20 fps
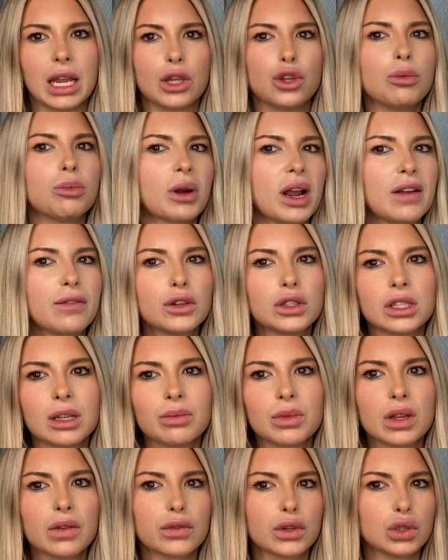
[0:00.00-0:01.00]
You pray for
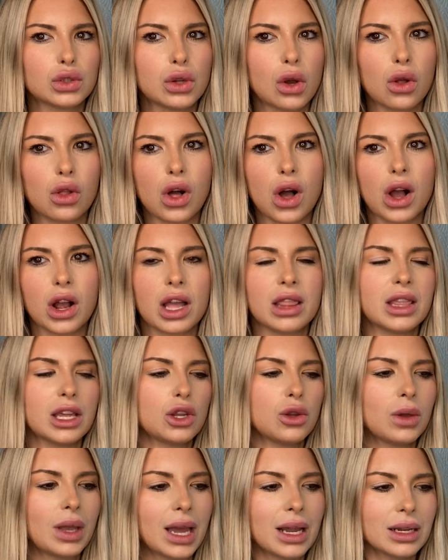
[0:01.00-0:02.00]
something for so long and then
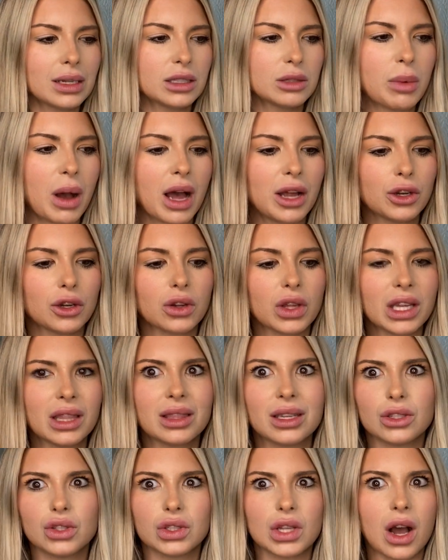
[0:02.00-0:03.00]
you get in a spot and you're like,
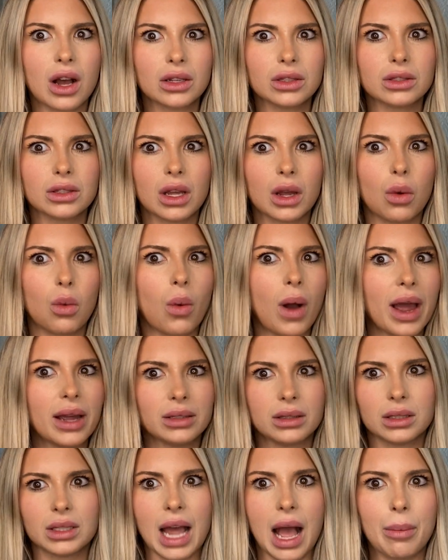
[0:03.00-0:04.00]
this sucks. Like, why
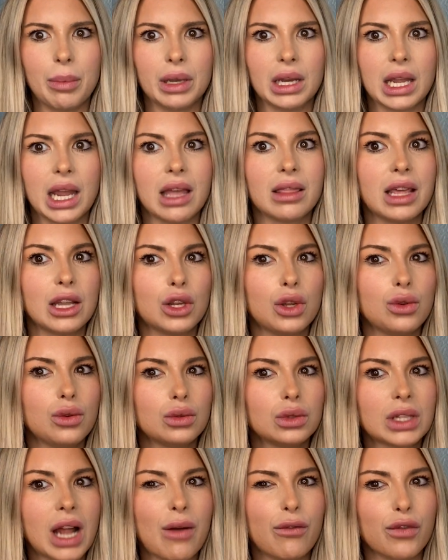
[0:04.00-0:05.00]
is this happening? And then you
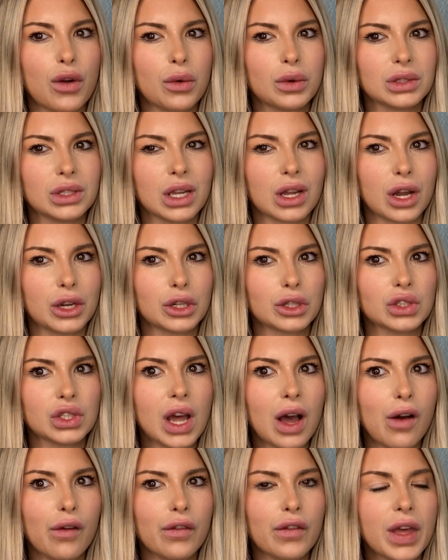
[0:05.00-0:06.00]
stop focusing on
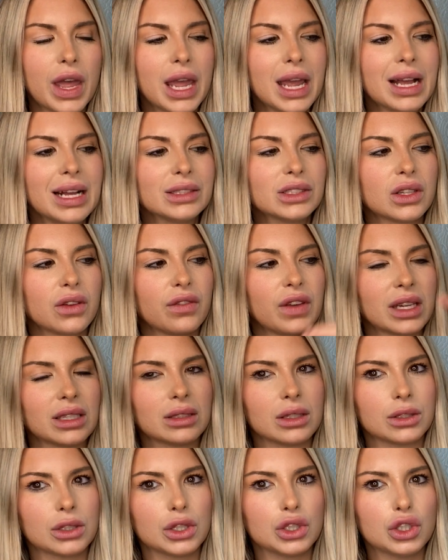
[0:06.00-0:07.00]
yourself to fix
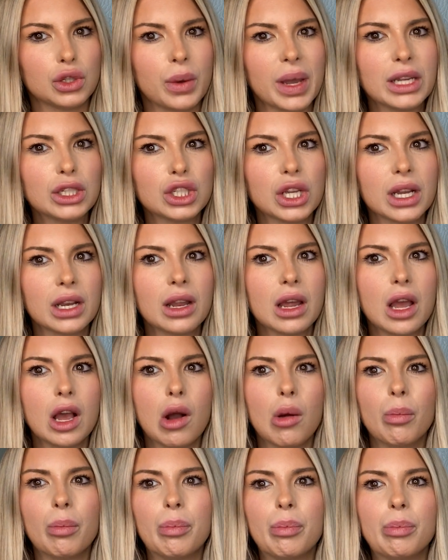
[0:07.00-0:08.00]
the situation,
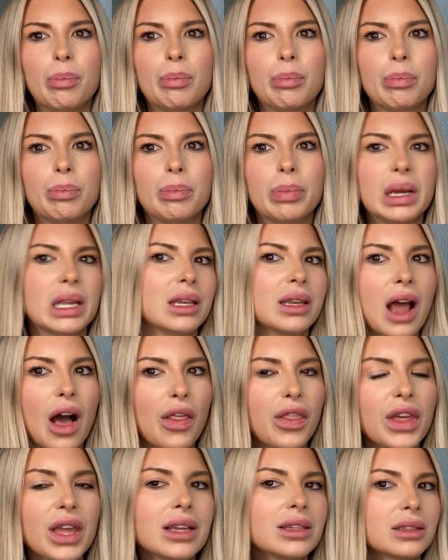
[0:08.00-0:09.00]
but
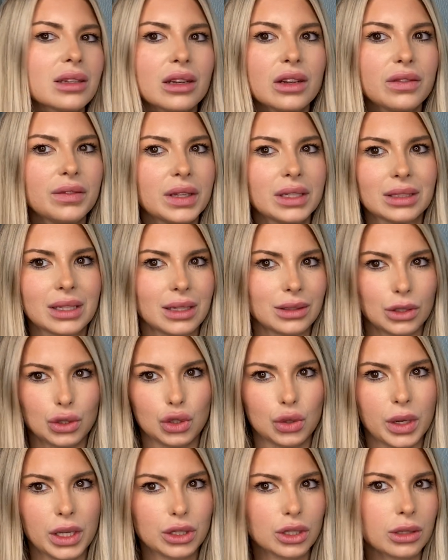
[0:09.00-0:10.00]
nothing is going to fix that
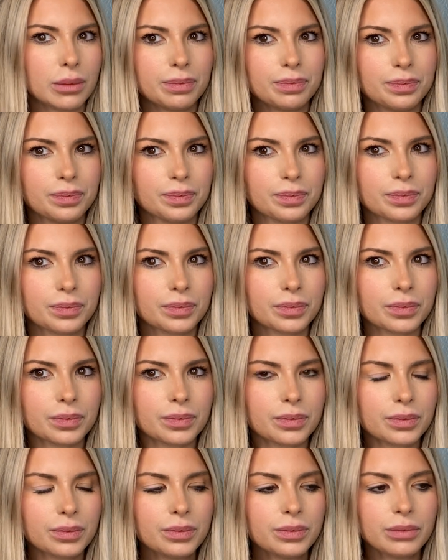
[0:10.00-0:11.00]
situation
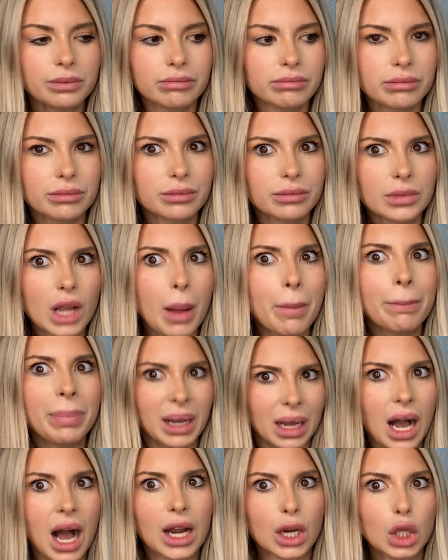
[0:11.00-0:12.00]

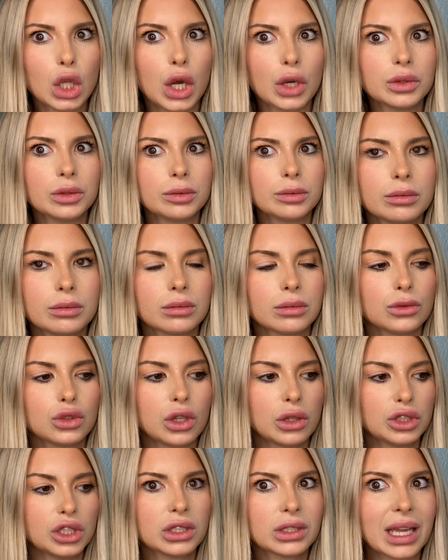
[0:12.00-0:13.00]
but God alone. So
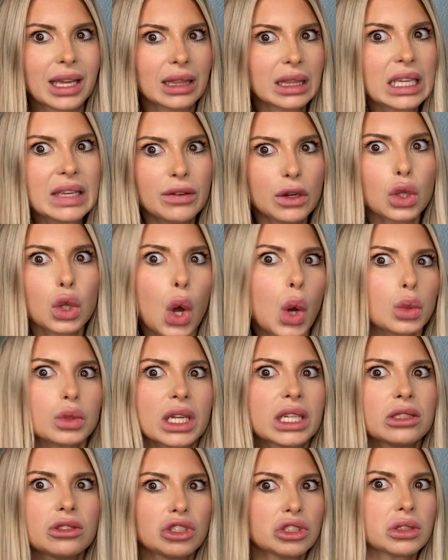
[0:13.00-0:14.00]
just like leave it alone.
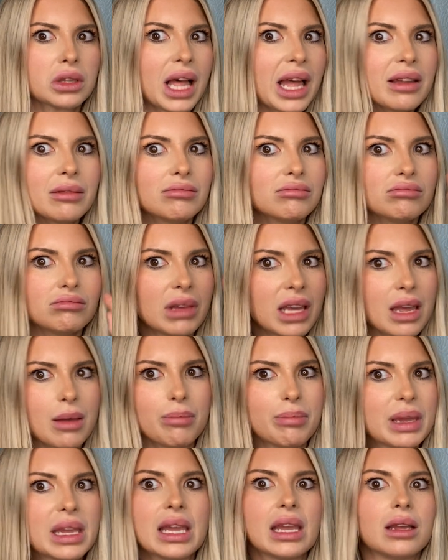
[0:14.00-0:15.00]
Like just let it
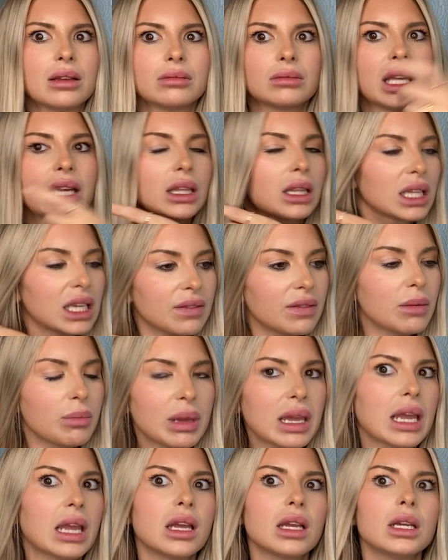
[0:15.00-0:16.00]
be, like leave it
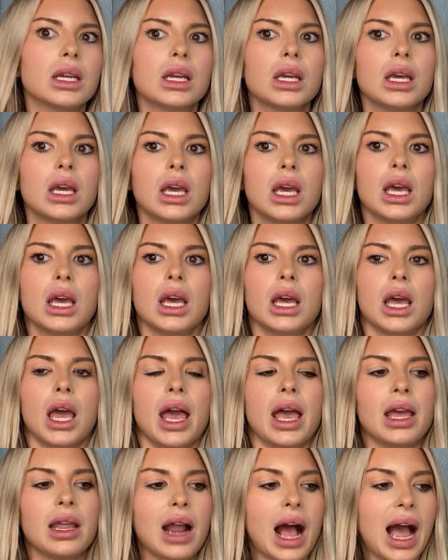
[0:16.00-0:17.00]
be.
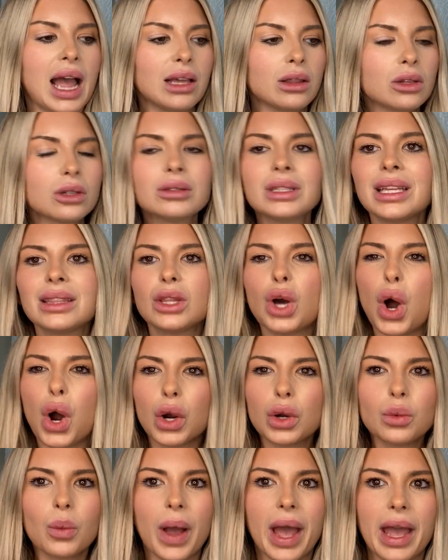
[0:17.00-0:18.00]
And I learned that the
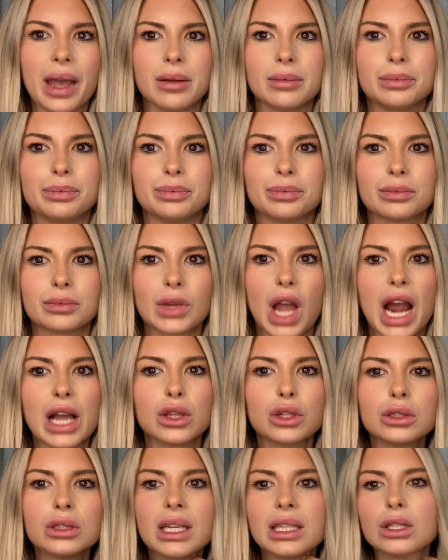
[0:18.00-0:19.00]
hard way. I
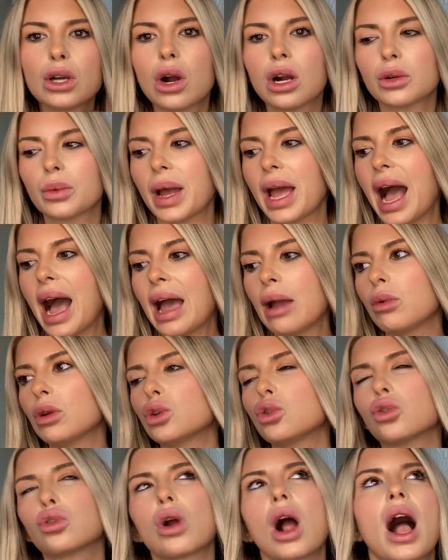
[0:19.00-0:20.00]
would
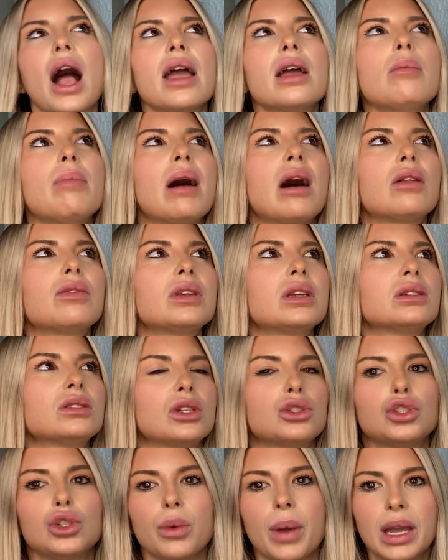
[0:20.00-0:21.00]
cry about these
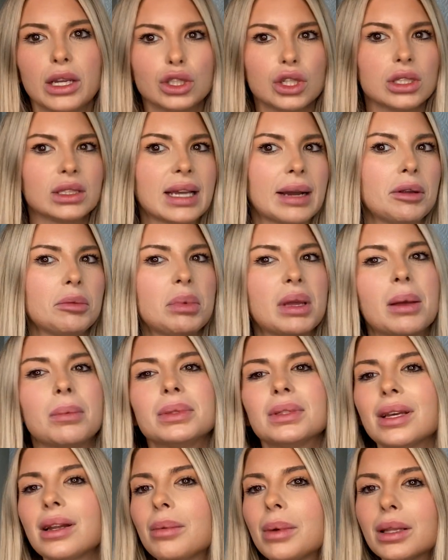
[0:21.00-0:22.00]
situations. I would be
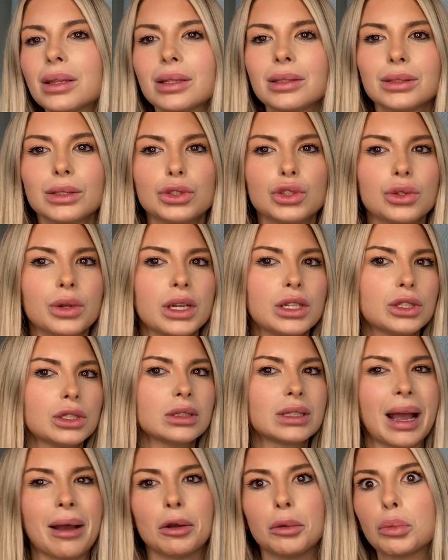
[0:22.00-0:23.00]
upset about these situations.
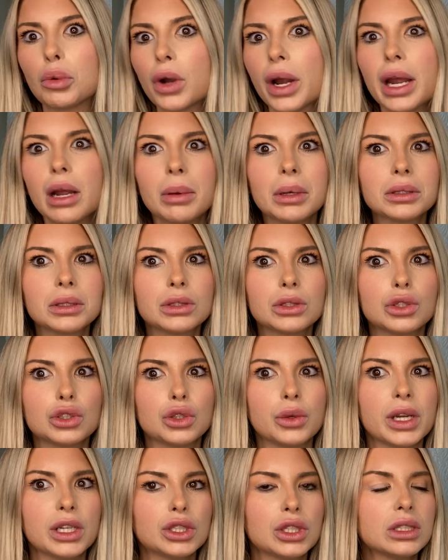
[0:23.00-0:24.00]
I would pray about these
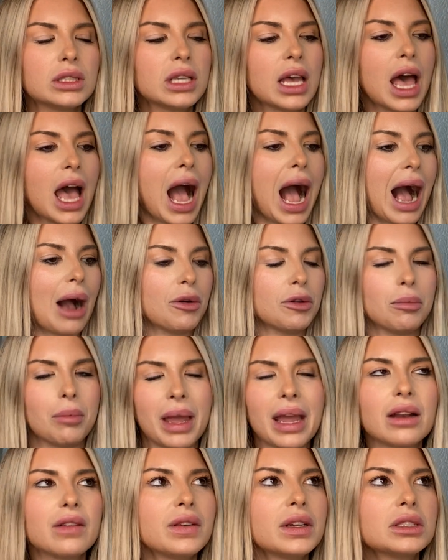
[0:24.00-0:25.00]
situations. I would
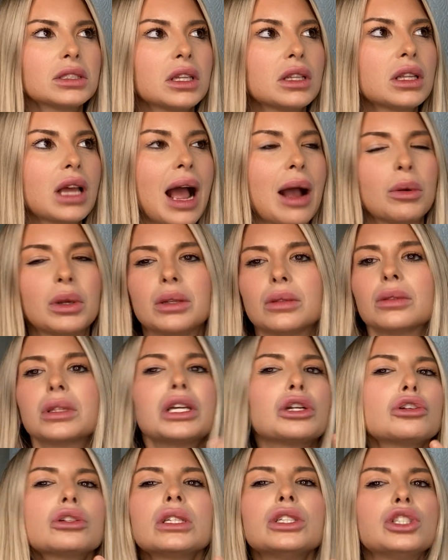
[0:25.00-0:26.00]
manifest on it. I would
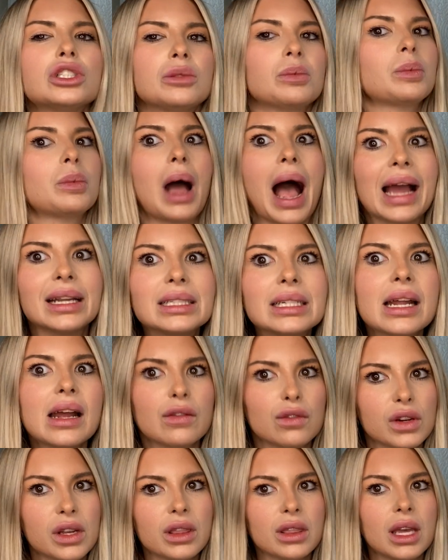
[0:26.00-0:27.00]
literally I did
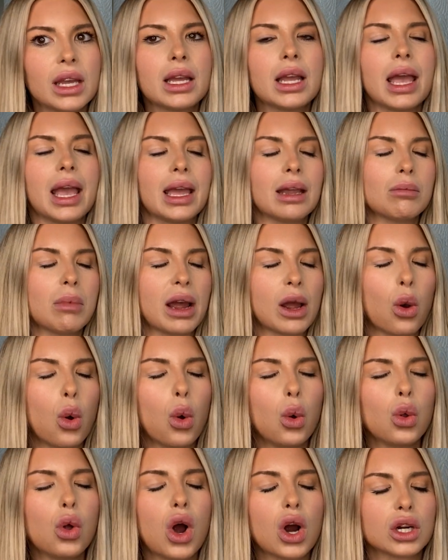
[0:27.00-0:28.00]
everything in my
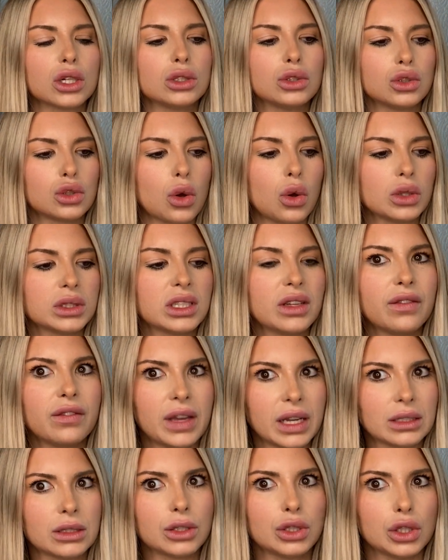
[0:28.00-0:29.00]
whole heart and soul to
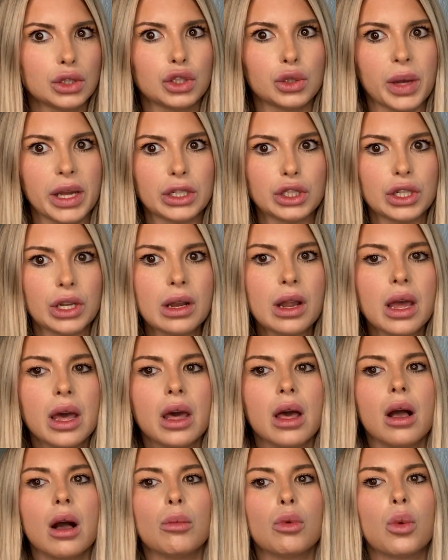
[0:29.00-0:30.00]
fix the situation.
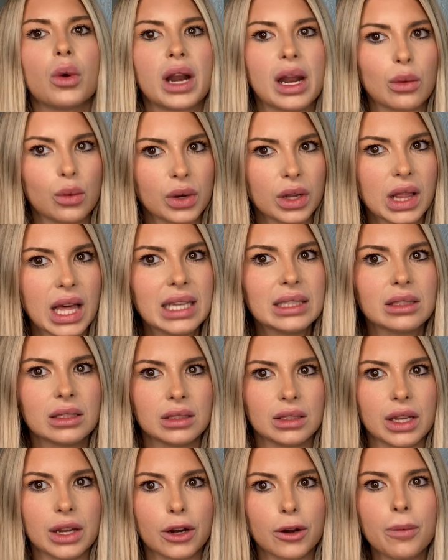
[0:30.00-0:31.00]
But what I realized
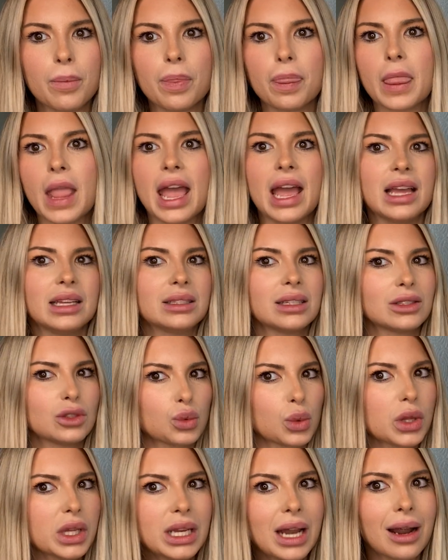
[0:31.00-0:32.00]
this year is it's
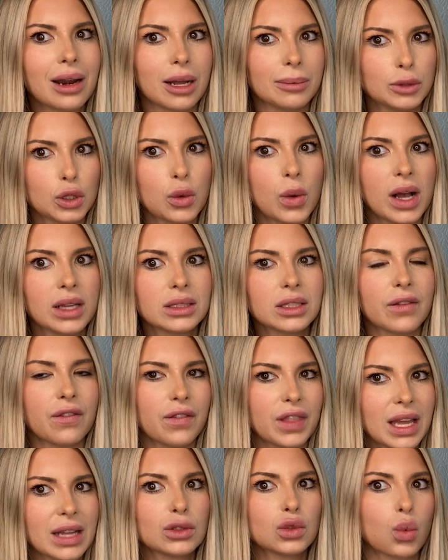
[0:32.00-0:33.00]
really not up to us if
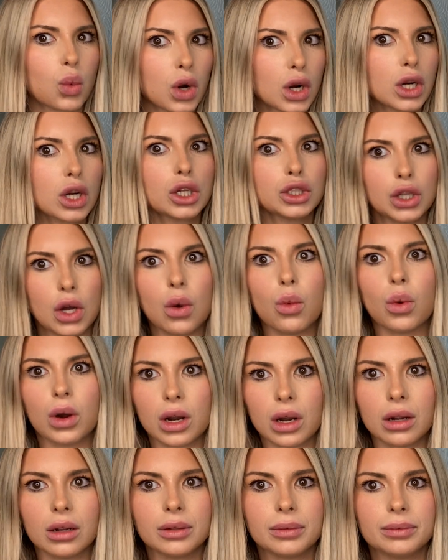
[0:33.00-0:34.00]
things work or don't
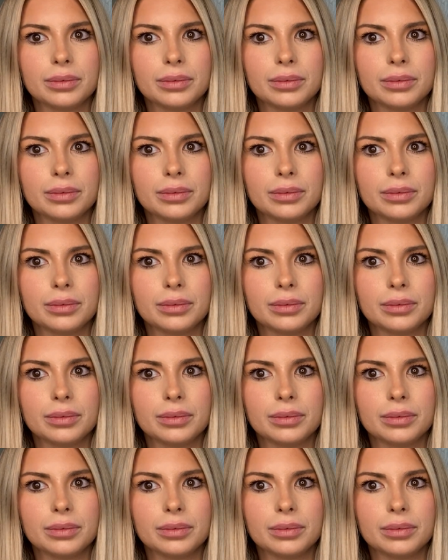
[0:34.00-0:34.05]
work.